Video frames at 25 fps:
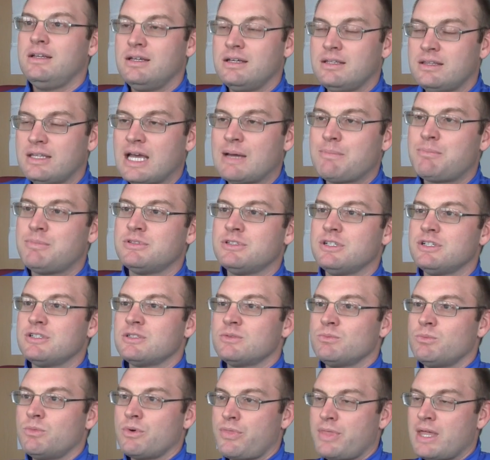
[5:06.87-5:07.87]
in that
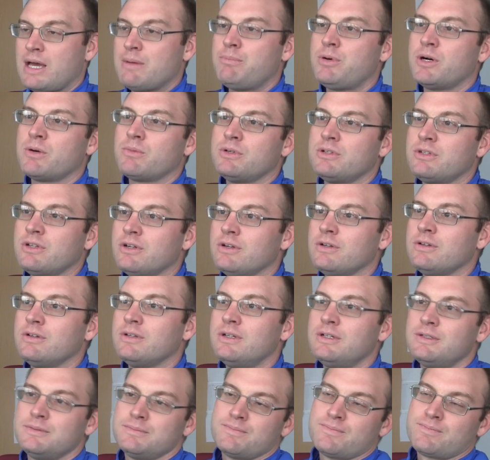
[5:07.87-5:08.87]
position with that punt return,
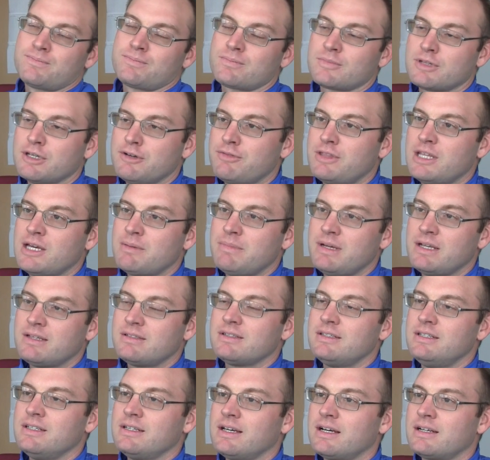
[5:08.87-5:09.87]
if that
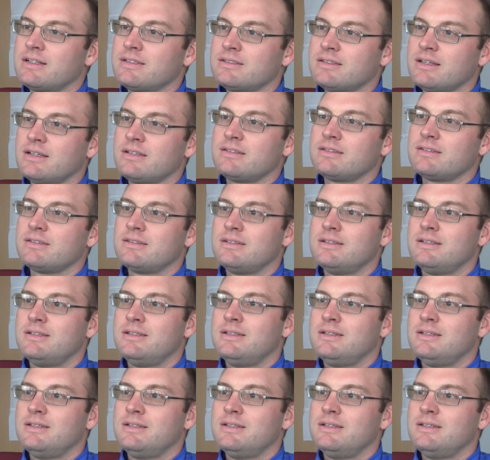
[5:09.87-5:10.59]
makes any kind of sense.